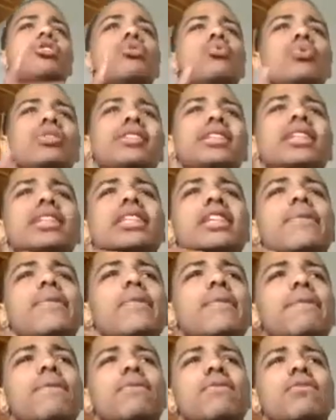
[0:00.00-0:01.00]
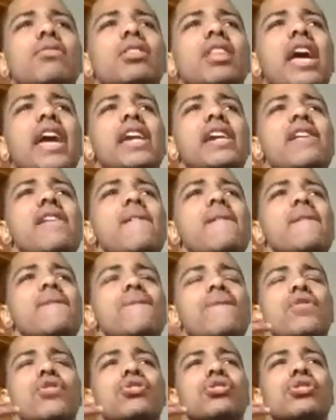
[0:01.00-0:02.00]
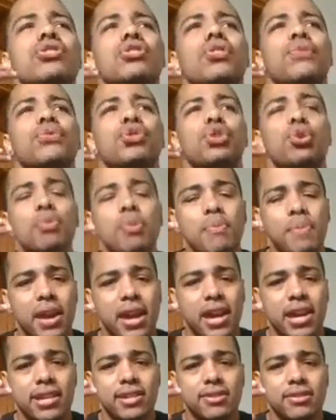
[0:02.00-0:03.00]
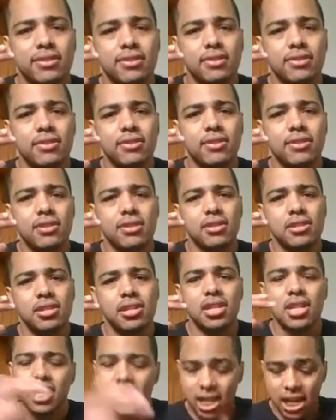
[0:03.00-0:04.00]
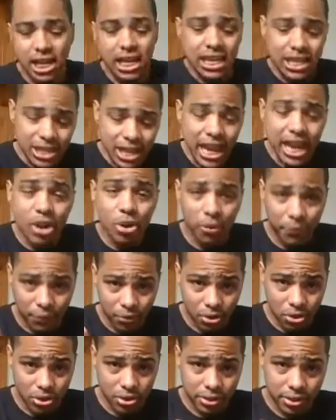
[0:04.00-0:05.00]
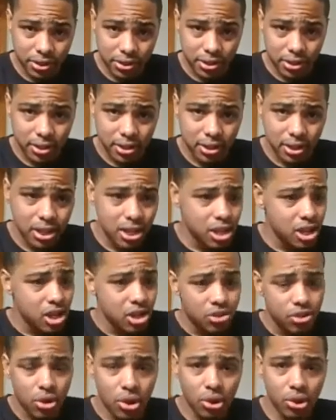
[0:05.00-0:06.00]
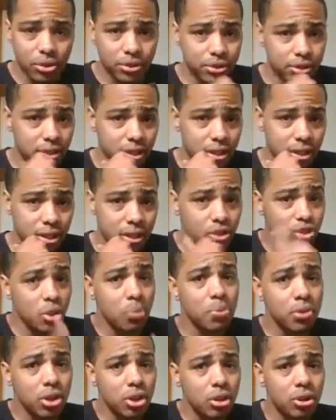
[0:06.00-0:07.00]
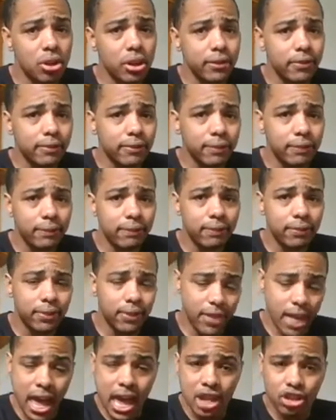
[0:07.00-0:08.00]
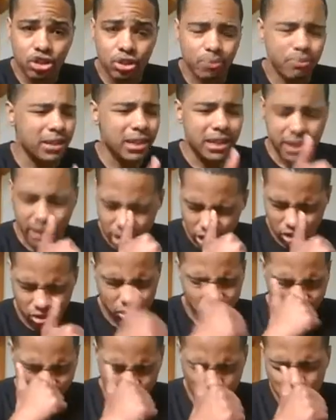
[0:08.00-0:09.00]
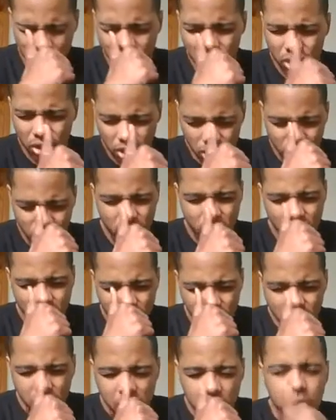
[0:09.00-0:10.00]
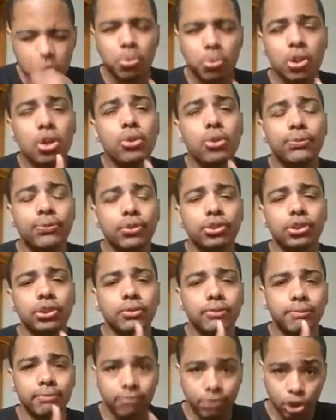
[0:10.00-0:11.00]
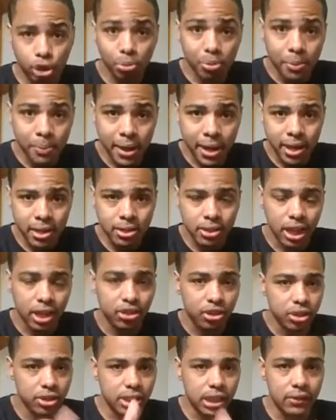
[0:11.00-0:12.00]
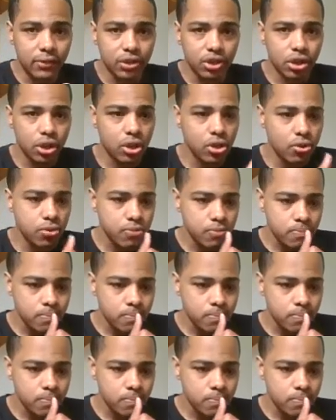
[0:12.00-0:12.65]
We've seen different like versions of Superman in the Arrowverse. There's the Supergirl Flash, I mean Supergirl Supergirl versus Superman, like the TV show.